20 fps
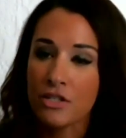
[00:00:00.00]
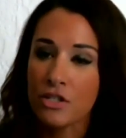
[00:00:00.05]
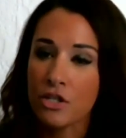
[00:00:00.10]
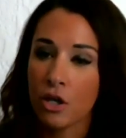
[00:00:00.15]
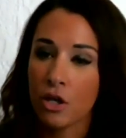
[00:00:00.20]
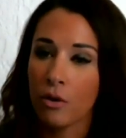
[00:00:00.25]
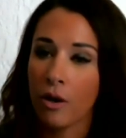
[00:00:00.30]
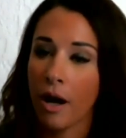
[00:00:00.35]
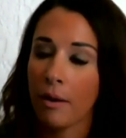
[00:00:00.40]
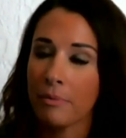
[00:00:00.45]

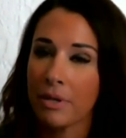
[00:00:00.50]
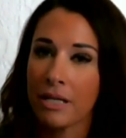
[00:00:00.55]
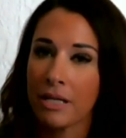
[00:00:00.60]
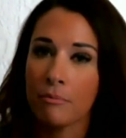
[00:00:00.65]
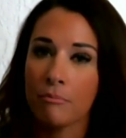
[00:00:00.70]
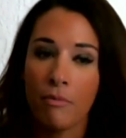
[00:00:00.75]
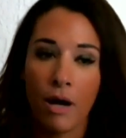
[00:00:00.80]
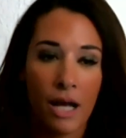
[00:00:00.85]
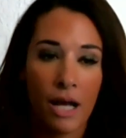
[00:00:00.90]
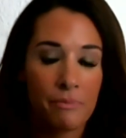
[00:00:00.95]
So, I mean,
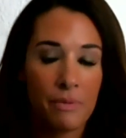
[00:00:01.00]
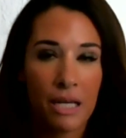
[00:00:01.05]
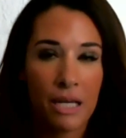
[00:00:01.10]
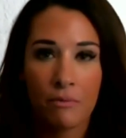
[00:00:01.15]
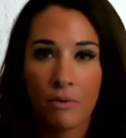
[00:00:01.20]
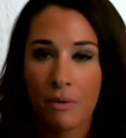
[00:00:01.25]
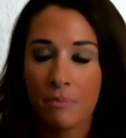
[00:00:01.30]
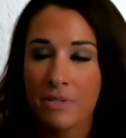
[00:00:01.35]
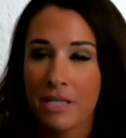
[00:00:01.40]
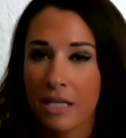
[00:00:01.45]
my main
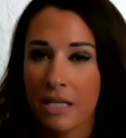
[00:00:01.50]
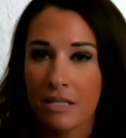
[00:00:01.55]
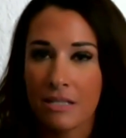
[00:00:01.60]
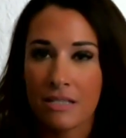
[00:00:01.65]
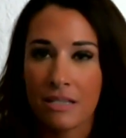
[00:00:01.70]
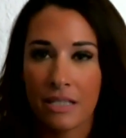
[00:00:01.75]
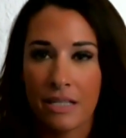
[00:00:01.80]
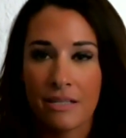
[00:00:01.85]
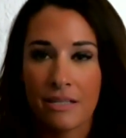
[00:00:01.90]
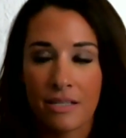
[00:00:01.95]
website is
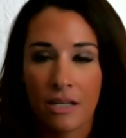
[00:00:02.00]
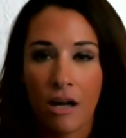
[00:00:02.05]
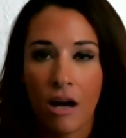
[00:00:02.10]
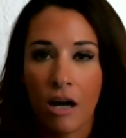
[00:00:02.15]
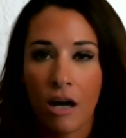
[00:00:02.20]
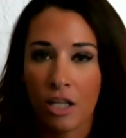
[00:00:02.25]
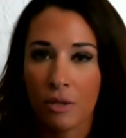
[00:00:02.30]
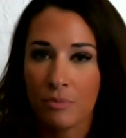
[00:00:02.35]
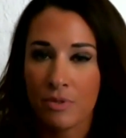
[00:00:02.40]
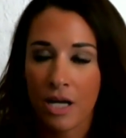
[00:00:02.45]

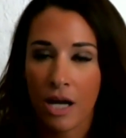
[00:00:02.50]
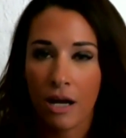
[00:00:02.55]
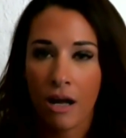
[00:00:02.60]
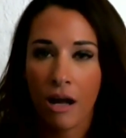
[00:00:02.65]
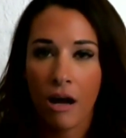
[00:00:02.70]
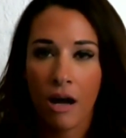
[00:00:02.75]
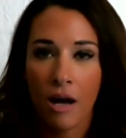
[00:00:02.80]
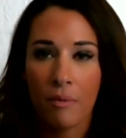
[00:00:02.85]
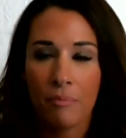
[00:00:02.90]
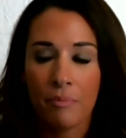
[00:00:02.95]
lisacollum.com,